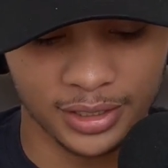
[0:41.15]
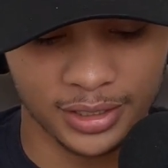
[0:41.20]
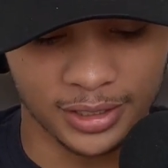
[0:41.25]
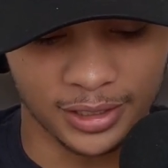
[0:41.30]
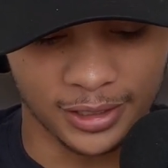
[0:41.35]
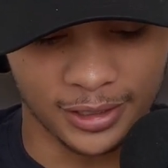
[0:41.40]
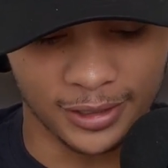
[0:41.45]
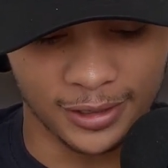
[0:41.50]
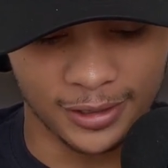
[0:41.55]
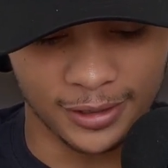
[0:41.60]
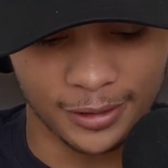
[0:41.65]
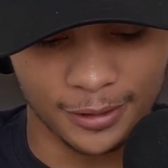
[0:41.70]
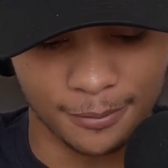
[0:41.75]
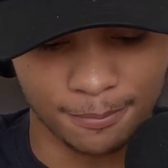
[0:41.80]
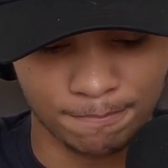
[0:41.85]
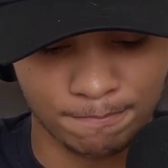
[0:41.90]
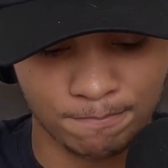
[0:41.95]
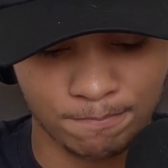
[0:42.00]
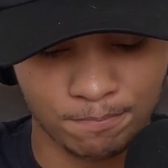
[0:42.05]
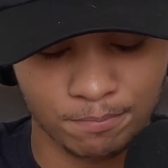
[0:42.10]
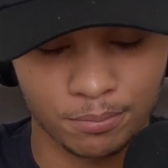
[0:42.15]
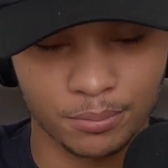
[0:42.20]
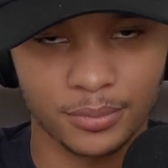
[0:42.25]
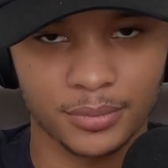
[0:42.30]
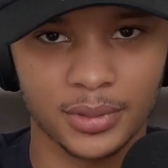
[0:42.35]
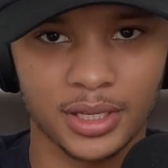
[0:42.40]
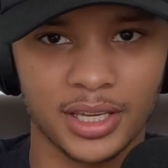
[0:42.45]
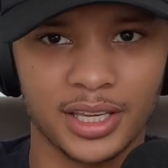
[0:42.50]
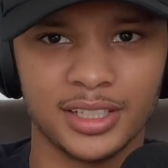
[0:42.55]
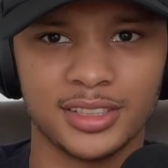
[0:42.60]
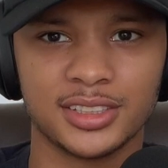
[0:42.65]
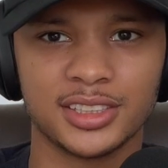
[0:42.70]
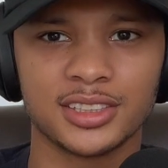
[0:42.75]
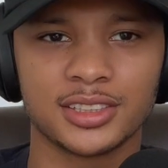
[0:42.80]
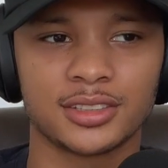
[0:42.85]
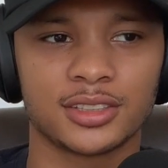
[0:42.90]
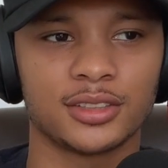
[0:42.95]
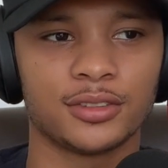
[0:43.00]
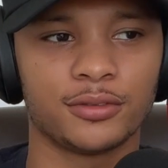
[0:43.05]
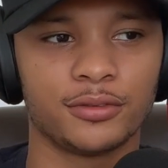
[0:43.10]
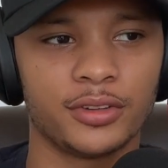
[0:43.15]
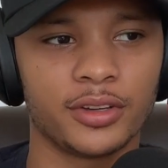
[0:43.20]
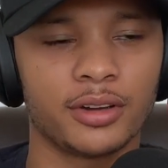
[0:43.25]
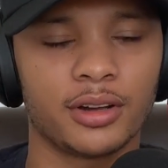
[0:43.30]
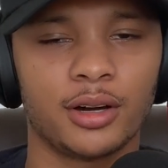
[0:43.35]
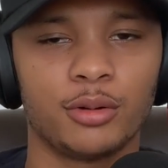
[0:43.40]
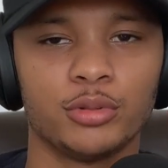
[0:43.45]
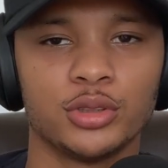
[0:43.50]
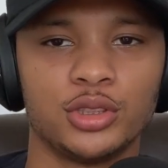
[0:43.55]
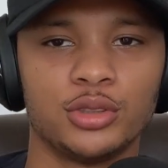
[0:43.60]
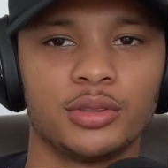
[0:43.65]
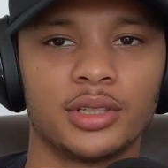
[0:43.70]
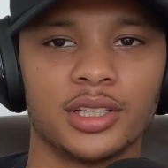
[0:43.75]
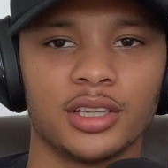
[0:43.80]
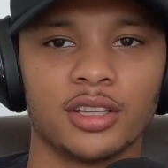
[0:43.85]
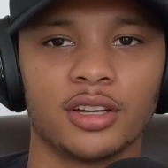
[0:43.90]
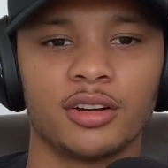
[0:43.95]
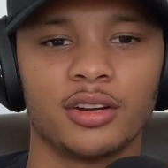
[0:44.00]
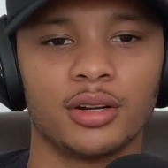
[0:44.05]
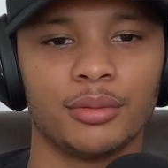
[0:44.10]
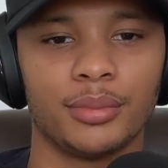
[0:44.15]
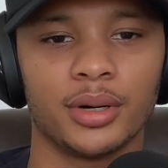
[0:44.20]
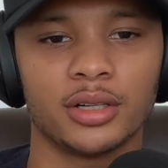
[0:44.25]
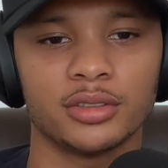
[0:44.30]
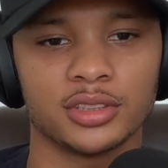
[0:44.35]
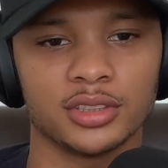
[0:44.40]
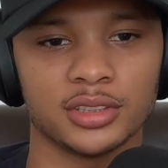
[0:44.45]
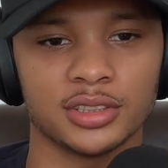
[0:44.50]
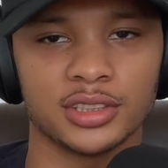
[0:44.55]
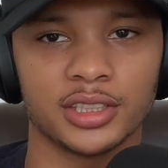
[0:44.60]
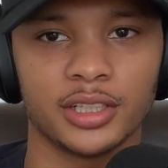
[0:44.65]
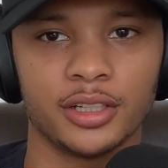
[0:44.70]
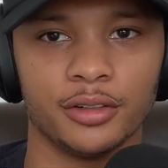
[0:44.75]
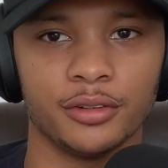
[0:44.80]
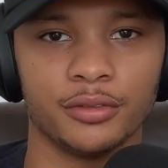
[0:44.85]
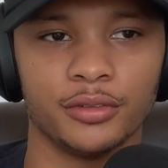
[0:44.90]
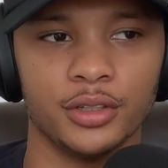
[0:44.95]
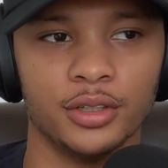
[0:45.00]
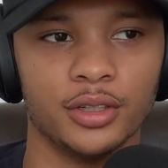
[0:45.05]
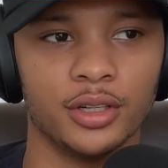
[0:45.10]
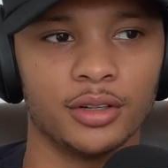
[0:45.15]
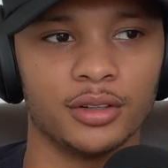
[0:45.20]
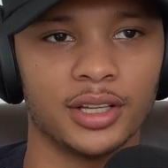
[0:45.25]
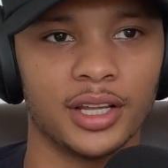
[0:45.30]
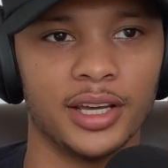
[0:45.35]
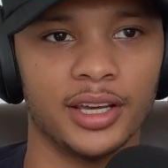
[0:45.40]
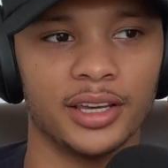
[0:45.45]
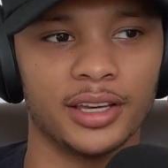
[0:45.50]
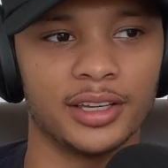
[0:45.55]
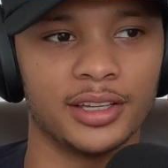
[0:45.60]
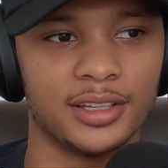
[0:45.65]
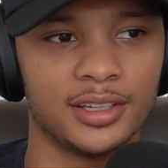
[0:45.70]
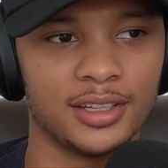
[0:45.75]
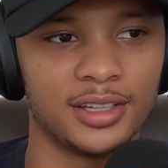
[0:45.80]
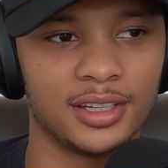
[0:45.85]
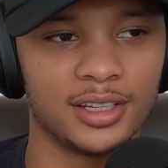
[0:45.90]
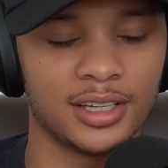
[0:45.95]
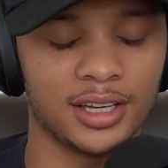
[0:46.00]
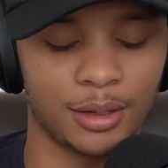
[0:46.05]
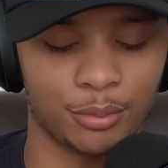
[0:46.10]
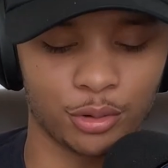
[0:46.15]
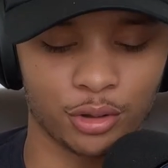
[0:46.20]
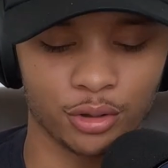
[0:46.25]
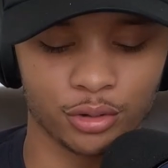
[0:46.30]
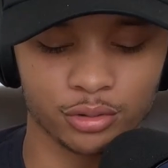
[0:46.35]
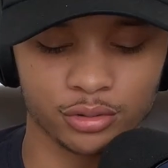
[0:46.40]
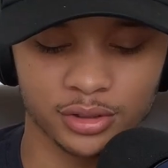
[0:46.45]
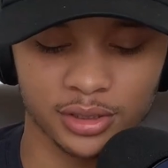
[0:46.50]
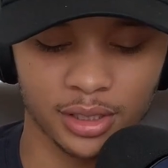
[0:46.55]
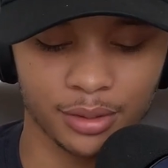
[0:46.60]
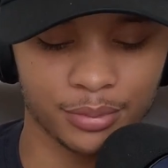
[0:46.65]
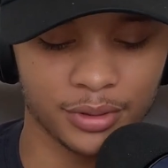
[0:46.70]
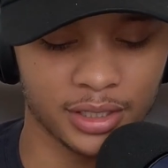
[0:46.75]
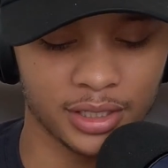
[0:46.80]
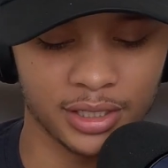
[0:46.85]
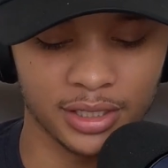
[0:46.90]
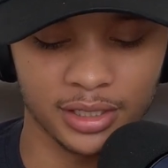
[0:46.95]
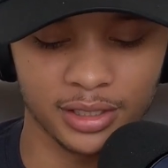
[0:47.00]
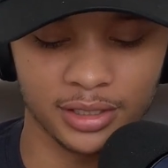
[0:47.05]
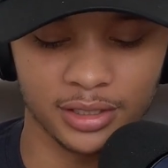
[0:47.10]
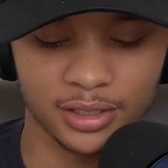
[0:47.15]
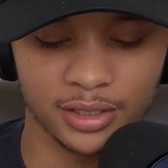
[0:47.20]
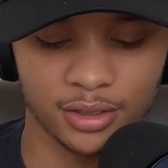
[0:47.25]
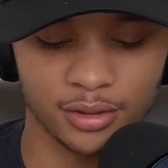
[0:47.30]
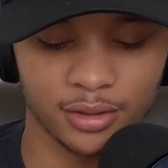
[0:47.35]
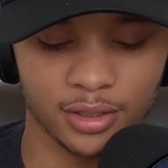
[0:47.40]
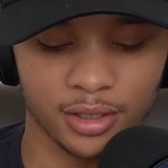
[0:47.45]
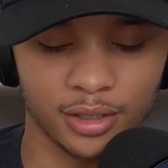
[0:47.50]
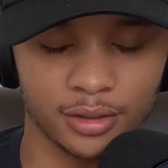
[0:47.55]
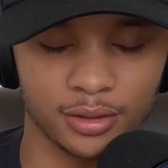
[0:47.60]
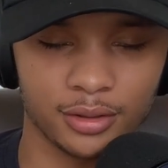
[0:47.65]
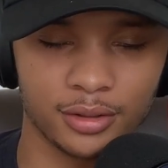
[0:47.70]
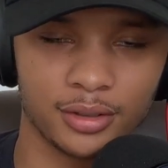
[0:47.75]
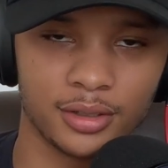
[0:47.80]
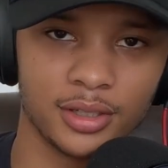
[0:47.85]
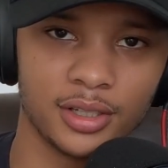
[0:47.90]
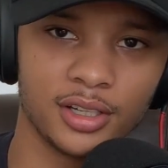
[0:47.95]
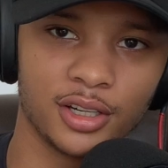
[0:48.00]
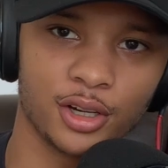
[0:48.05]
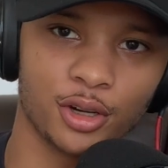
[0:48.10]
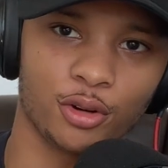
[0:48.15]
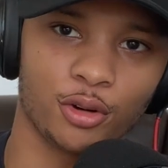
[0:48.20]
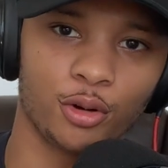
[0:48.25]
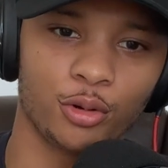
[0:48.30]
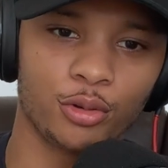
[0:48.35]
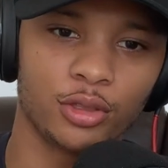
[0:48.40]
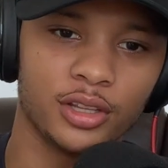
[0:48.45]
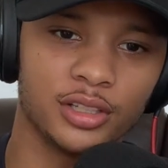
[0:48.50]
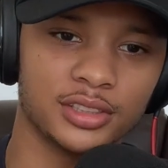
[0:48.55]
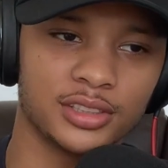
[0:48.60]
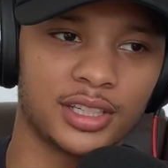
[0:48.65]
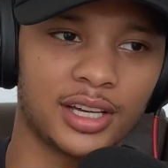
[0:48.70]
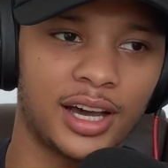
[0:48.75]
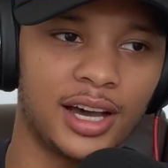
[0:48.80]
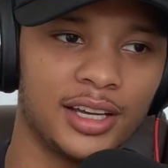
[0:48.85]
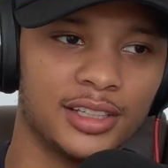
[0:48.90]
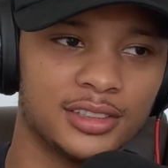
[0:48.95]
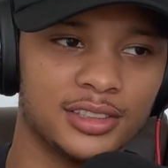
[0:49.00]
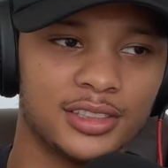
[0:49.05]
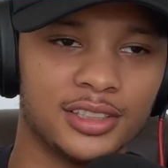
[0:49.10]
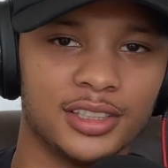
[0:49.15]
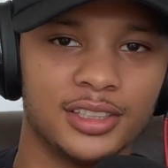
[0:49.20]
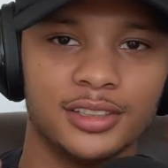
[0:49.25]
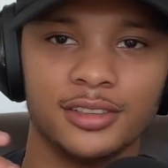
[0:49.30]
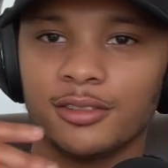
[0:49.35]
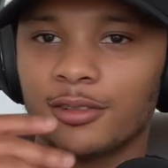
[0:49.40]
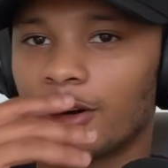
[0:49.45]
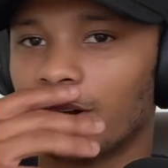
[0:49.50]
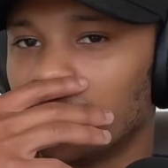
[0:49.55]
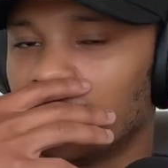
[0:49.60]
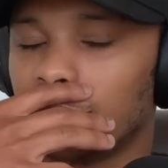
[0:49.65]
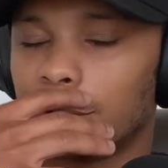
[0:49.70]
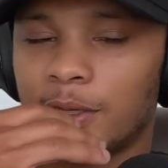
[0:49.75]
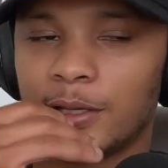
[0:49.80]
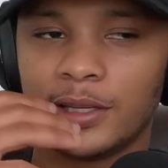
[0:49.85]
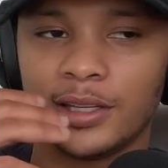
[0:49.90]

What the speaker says: And just figure out what you can learn about yourself. Like I'm going through something, and growth is constant, right?